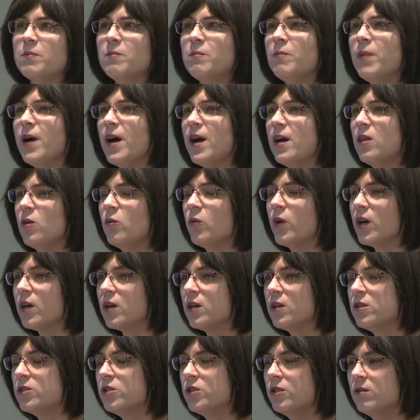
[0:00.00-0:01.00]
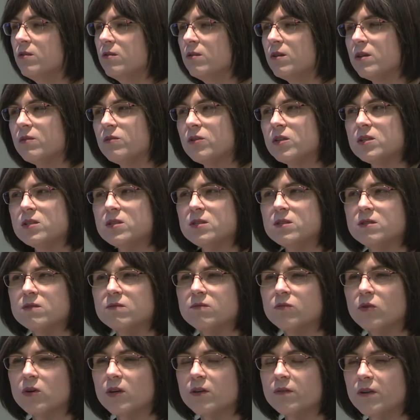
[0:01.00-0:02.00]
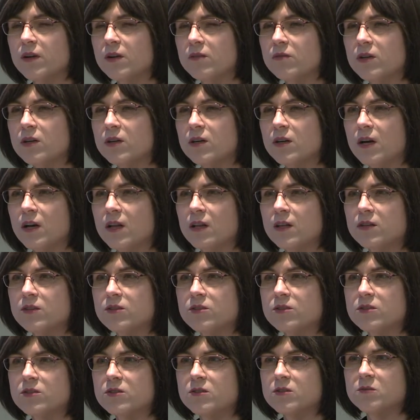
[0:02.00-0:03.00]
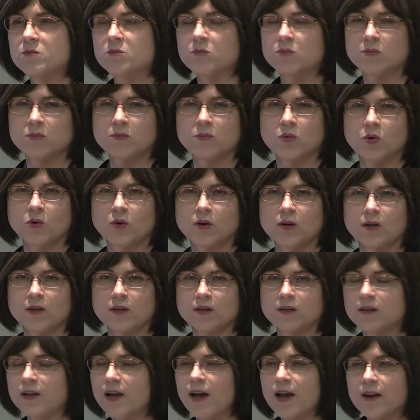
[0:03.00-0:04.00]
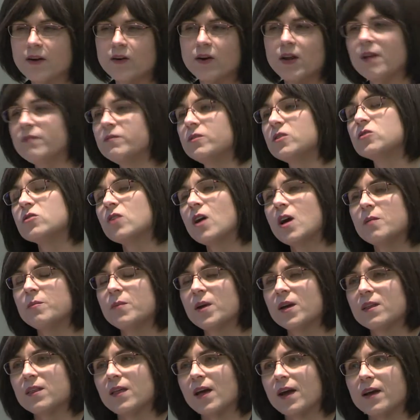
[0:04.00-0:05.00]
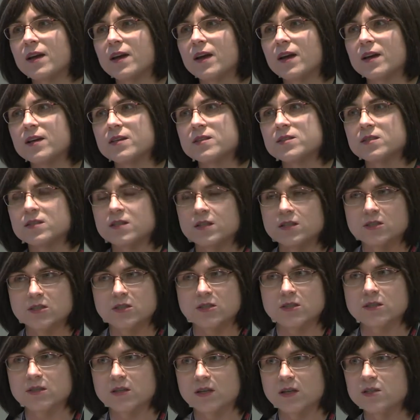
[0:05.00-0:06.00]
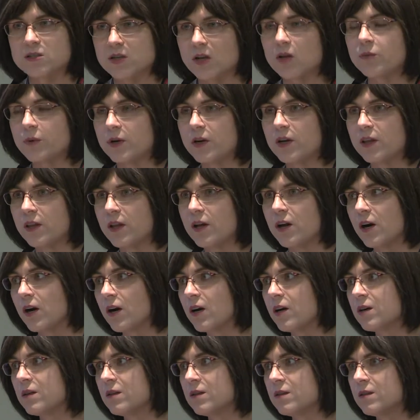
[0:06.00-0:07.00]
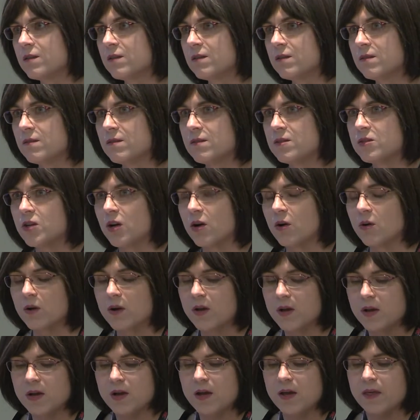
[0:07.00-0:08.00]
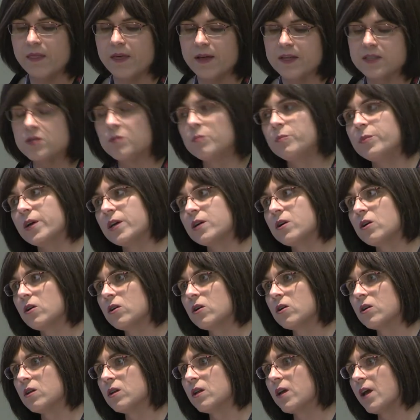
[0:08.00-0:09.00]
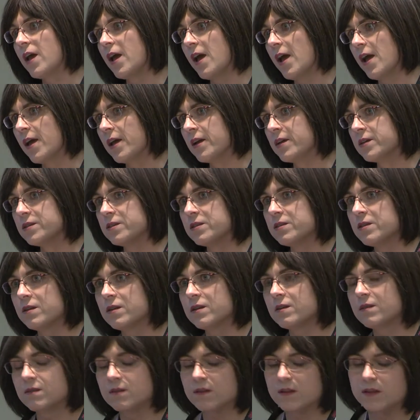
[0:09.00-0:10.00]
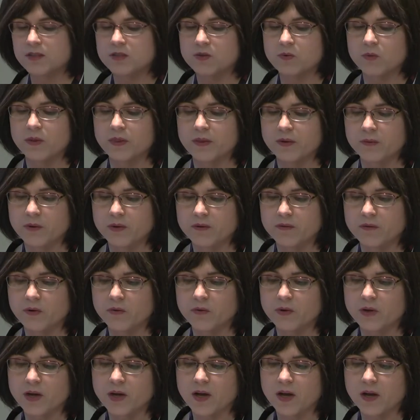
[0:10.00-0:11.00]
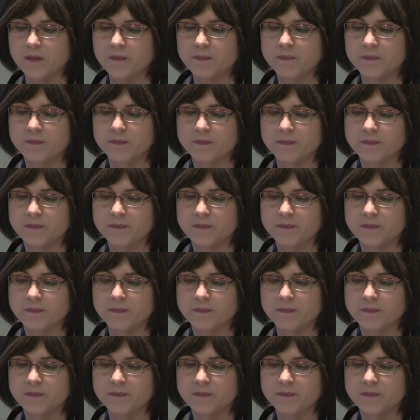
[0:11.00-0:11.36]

by the way, could you give us $4,500 more? I don't have to try and make that case. It's already there. So that's a big hurdle, and it's one that we've overcome.